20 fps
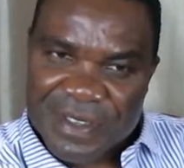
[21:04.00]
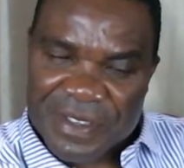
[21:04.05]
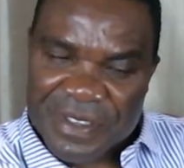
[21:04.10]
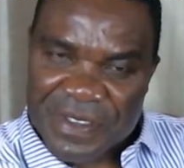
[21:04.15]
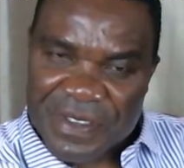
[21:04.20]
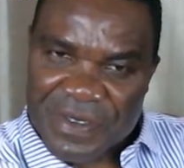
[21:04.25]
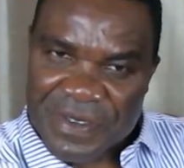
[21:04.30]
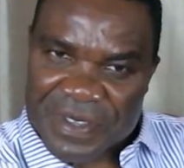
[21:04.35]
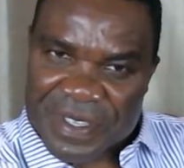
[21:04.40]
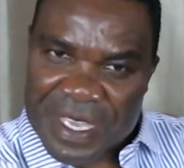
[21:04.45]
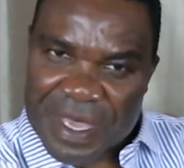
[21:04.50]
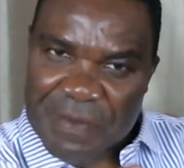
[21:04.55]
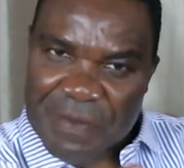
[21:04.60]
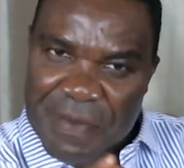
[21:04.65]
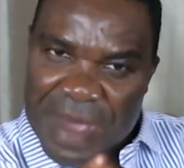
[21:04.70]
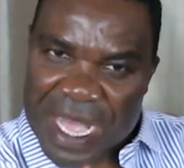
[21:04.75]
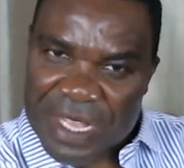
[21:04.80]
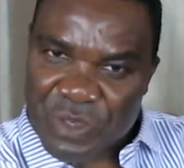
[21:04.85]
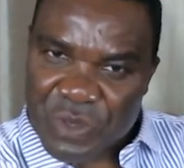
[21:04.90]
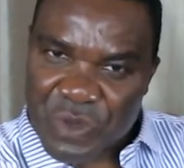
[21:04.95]
you see
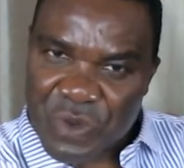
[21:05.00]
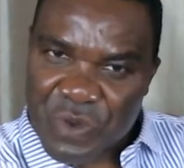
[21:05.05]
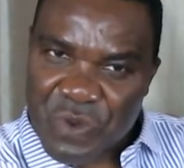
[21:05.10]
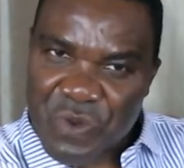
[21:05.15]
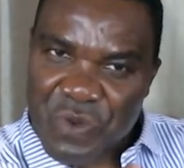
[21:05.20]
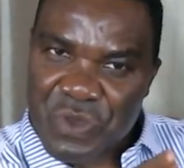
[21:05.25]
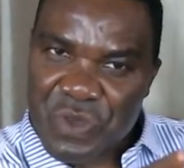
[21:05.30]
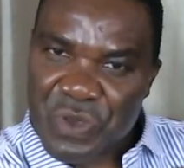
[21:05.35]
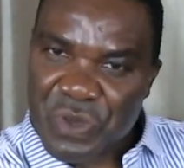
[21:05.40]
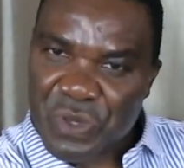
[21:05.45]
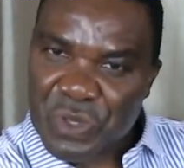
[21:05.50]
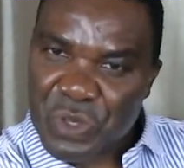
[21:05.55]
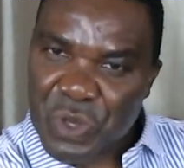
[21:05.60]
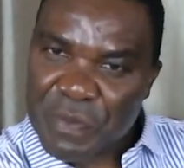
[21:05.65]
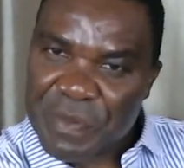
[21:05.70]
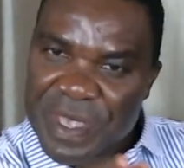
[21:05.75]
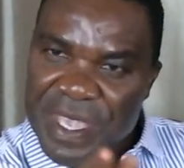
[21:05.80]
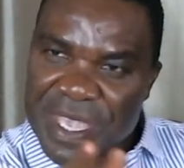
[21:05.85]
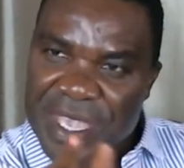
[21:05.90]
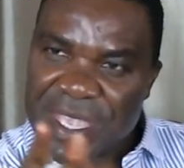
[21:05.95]
Matthew, who used to
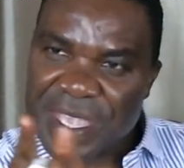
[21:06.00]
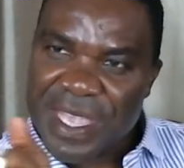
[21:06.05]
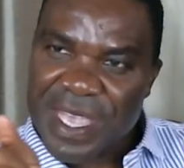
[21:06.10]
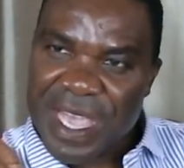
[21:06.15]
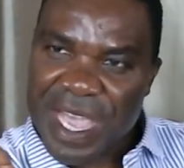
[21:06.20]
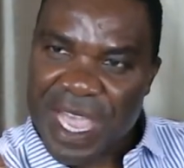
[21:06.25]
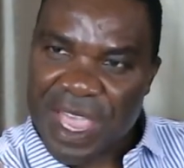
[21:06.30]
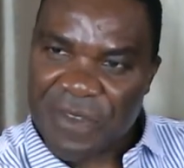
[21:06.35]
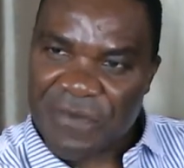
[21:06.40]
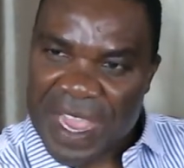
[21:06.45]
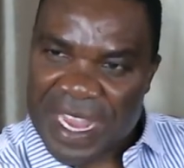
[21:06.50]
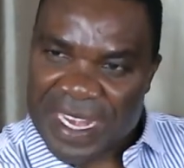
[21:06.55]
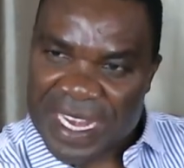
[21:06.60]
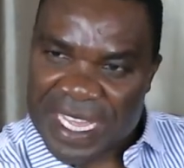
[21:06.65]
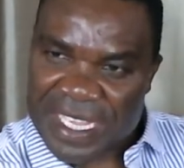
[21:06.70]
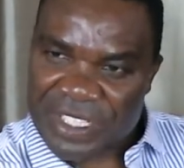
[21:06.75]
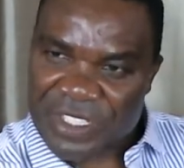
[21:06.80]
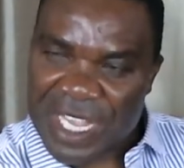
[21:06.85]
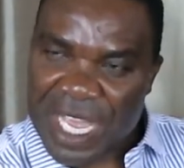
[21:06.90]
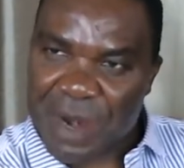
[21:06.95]
be a
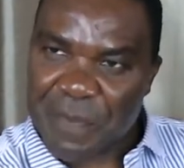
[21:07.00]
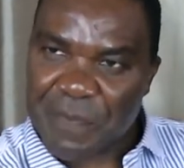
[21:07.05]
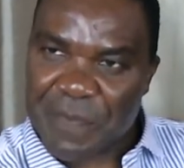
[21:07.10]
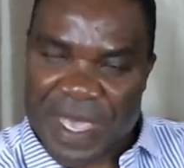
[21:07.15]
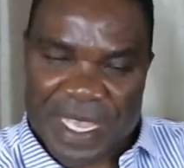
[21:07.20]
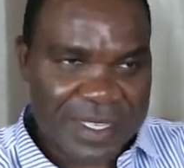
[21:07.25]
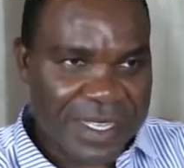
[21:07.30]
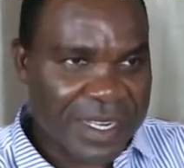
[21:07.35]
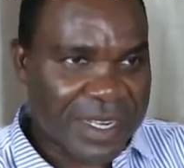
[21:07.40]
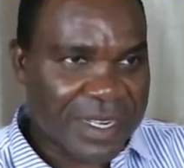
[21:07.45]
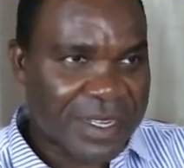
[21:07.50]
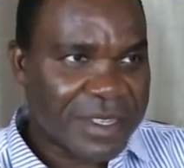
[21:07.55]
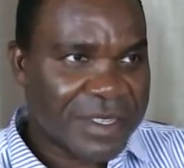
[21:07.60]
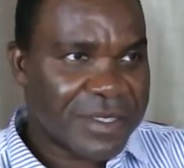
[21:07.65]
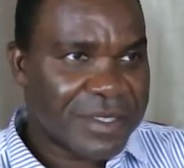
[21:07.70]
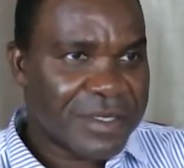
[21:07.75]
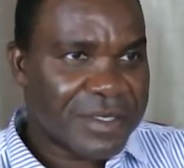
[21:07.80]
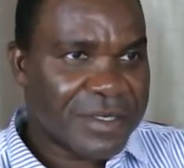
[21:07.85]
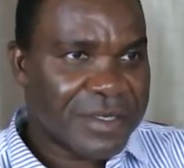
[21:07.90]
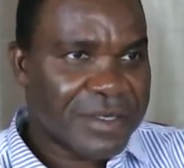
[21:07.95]
financial person,
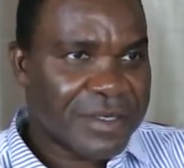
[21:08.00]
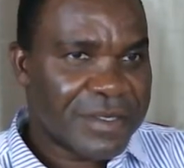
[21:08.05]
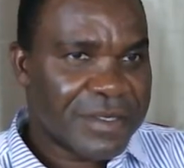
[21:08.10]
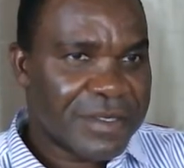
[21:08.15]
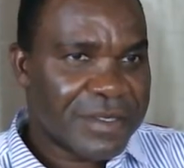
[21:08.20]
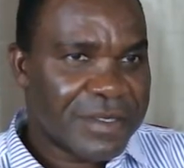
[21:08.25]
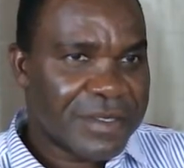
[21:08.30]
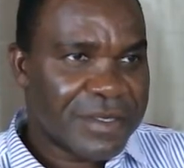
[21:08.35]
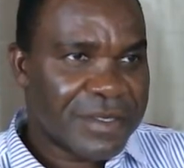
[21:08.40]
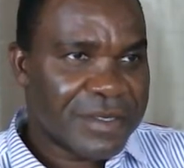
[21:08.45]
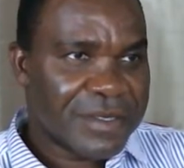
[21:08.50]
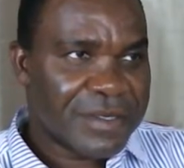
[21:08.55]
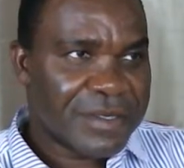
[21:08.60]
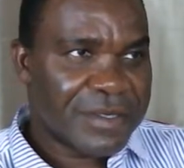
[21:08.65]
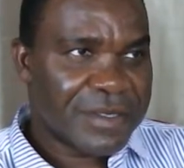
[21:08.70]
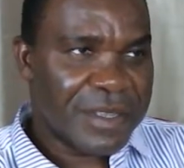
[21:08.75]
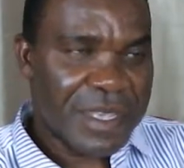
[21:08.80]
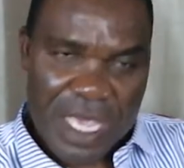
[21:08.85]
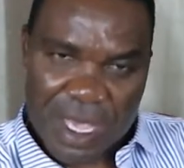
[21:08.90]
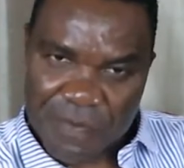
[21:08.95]

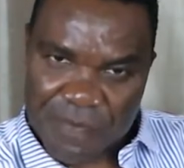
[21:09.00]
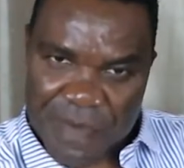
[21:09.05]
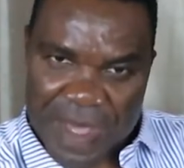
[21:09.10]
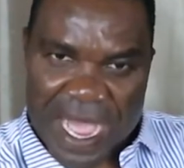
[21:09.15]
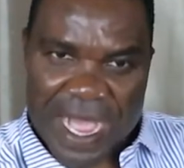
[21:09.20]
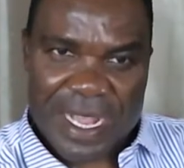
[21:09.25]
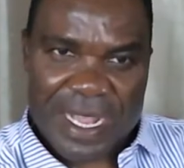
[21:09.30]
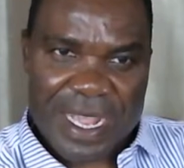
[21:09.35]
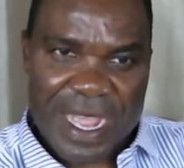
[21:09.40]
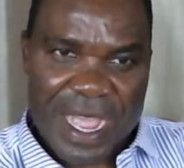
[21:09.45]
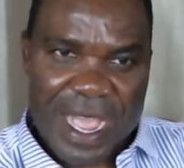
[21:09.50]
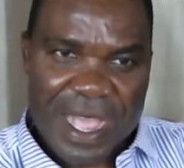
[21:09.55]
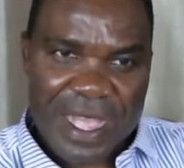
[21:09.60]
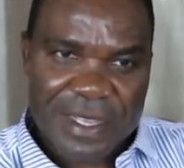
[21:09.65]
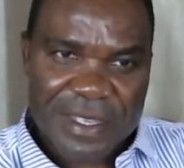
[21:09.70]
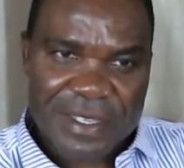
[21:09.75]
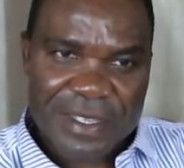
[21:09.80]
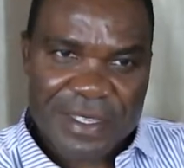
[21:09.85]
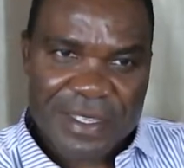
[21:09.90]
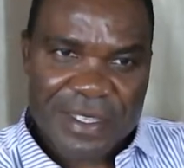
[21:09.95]
a banker,
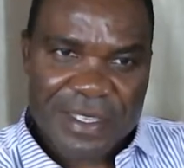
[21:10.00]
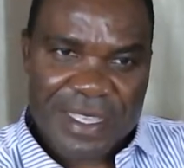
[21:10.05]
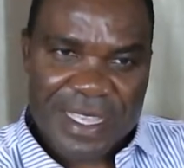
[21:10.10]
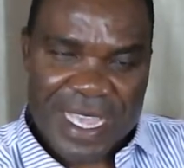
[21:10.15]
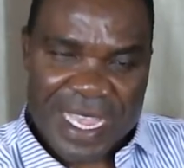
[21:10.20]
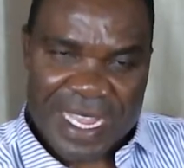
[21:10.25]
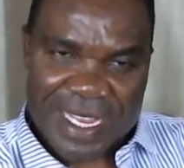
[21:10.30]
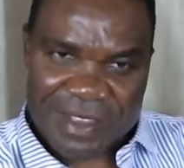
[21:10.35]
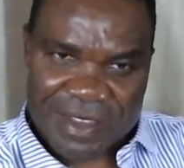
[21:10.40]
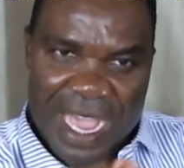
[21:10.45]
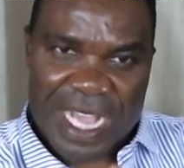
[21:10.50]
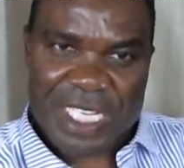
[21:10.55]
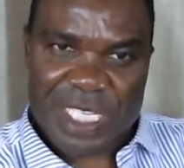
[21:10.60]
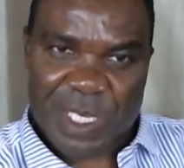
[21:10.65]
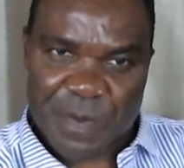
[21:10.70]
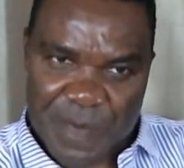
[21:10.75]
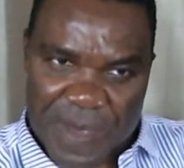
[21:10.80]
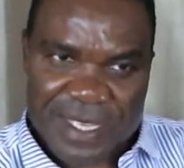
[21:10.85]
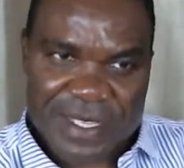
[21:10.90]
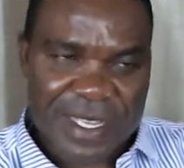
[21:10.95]
a tax
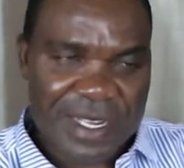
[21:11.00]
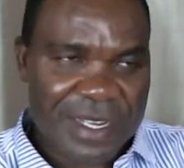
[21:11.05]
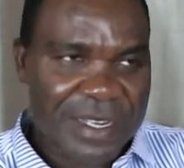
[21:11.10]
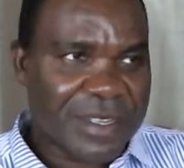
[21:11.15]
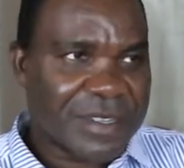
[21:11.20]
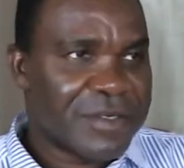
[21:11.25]
person.